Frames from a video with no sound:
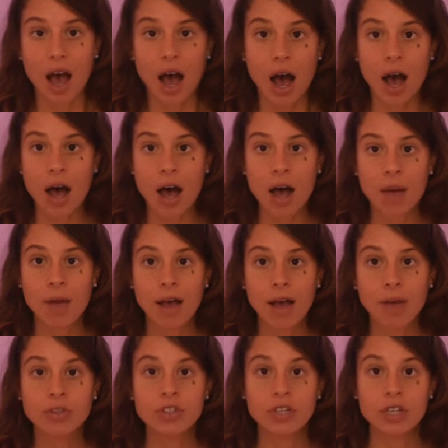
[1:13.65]

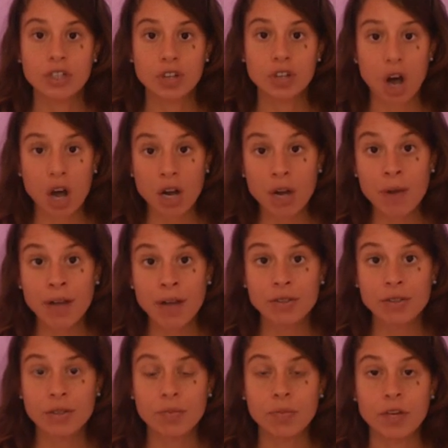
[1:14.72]
I was going to talk about
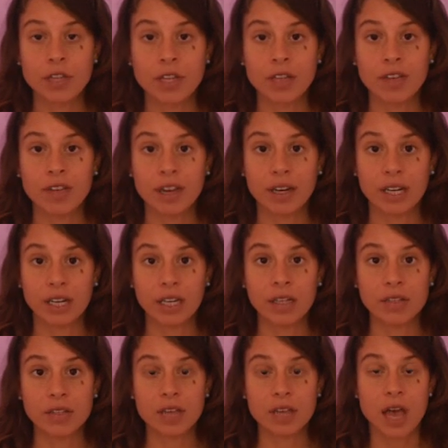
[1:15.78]
some breathing
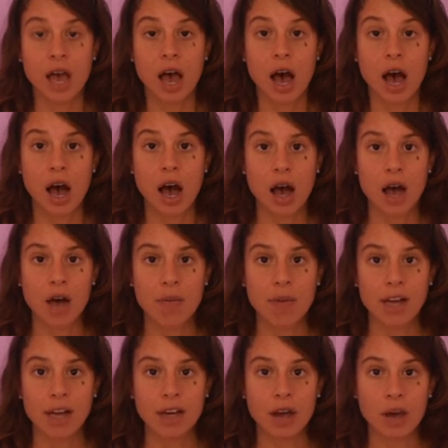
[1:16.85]
techniques.
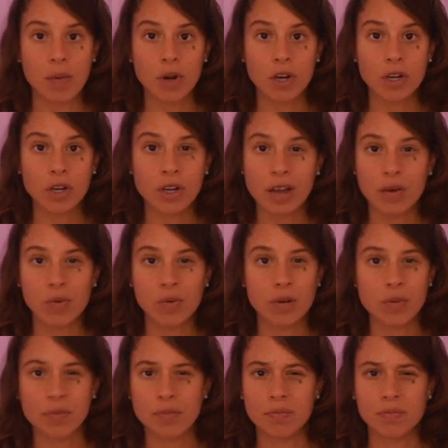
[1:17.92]
I don't want
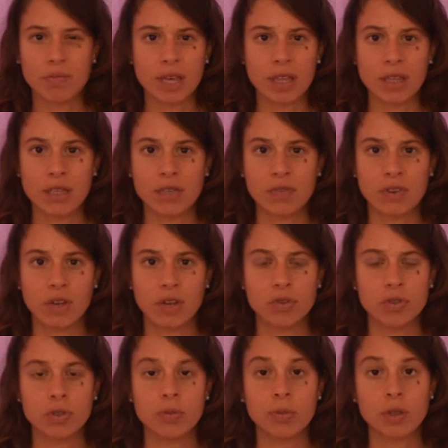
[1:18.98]
to make this video
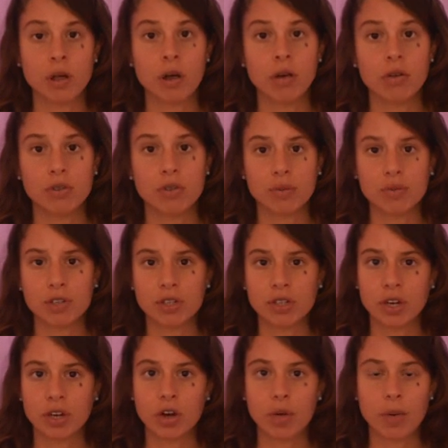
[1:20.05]
super long, so I'm just
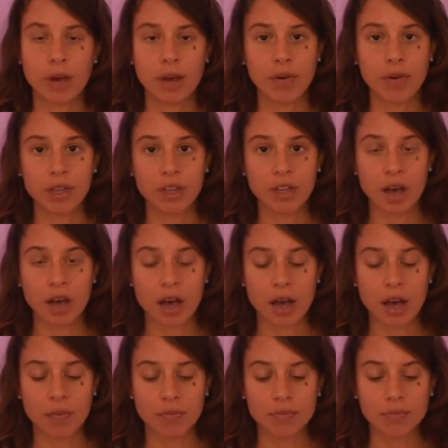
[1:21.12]
going to go by it really
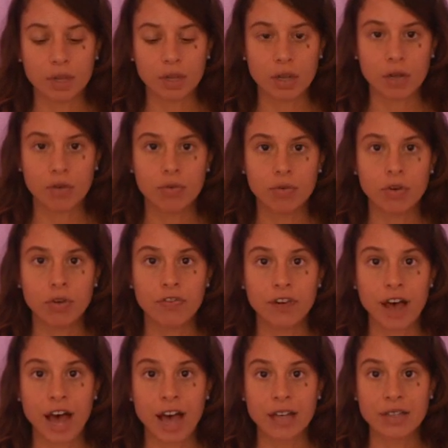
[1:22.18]
real
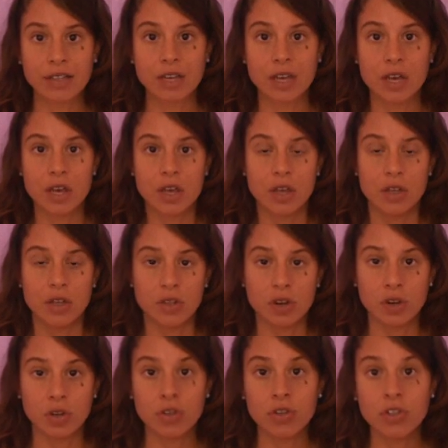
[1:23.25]
fast.
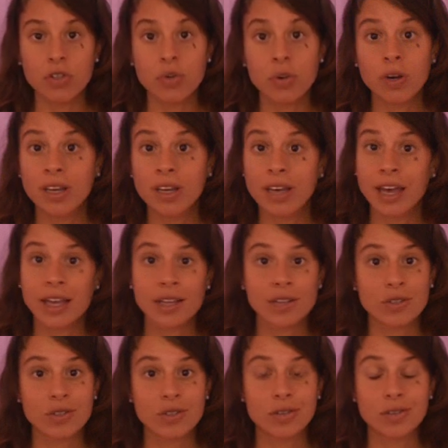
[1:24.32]
So you just want to get
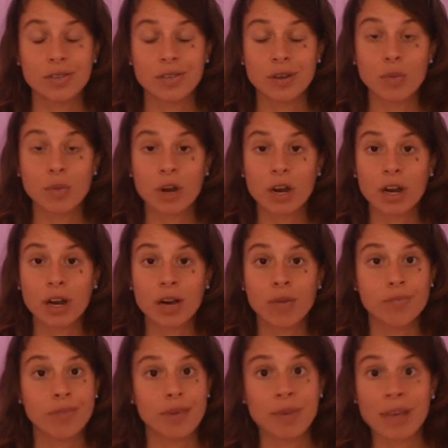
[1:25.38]
somewhere,
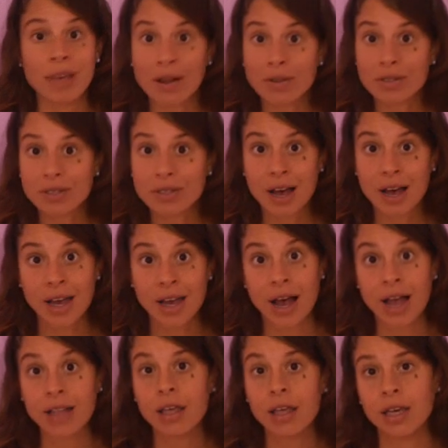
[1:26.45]
maybe outside.
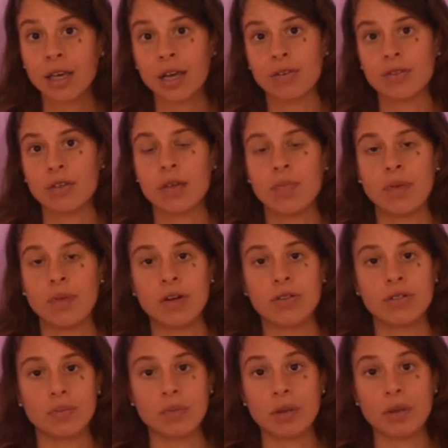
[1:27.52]
I like outside better.
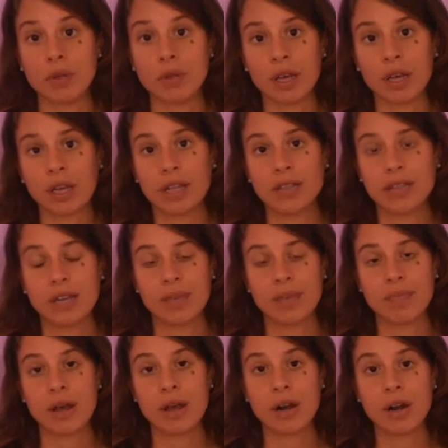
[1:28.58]
Some people like inside
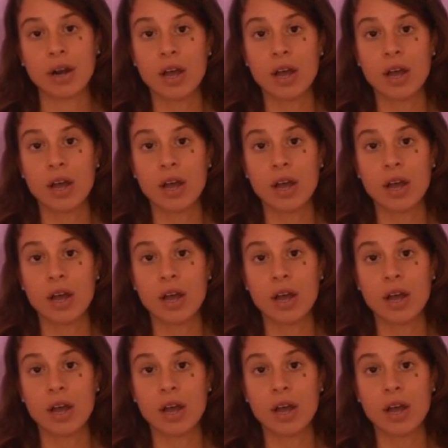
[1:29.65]
better.